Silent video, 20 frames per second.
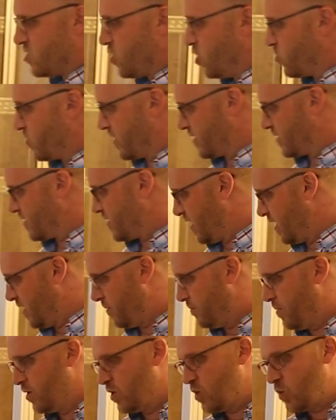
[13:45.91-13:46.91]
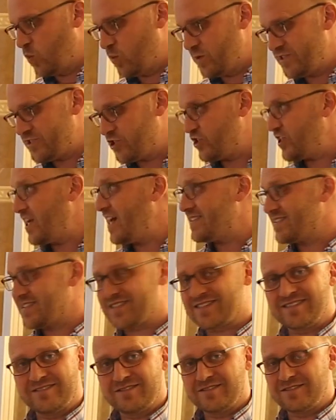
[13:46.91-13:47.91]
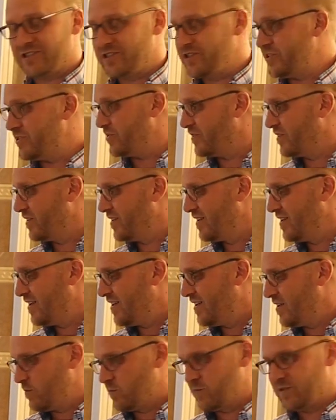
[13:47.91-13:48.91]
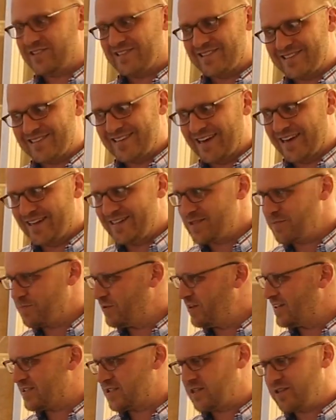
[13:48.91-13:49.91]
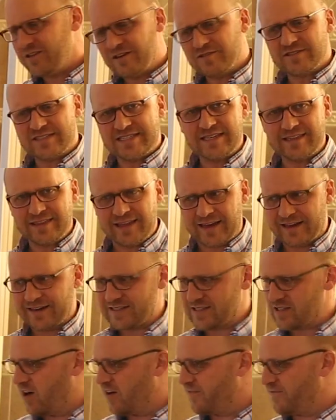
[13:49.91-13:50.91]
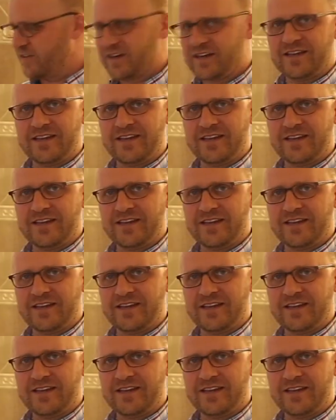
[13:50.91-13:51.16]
soaking tub with jets too, which is a nice plus. You don't see that as often